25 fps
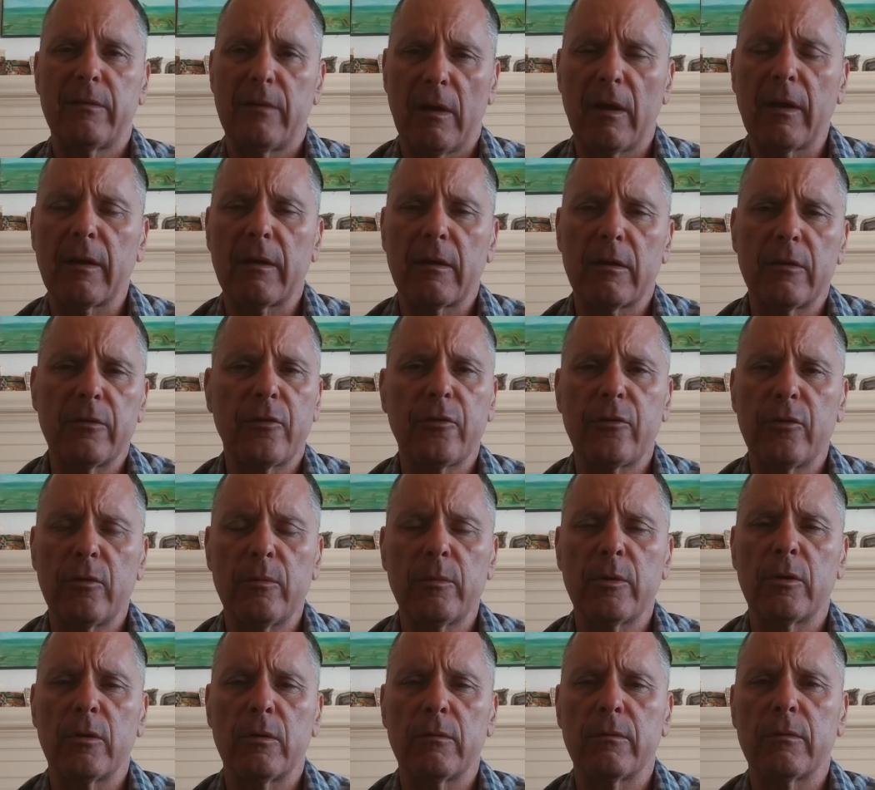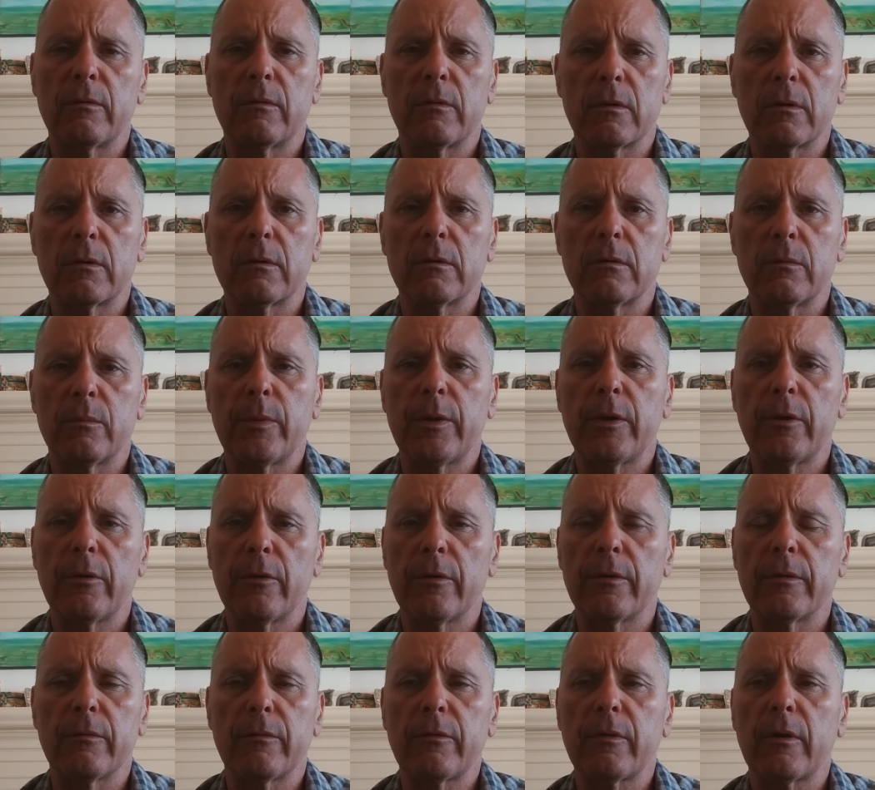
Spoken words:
I consume it over a good period of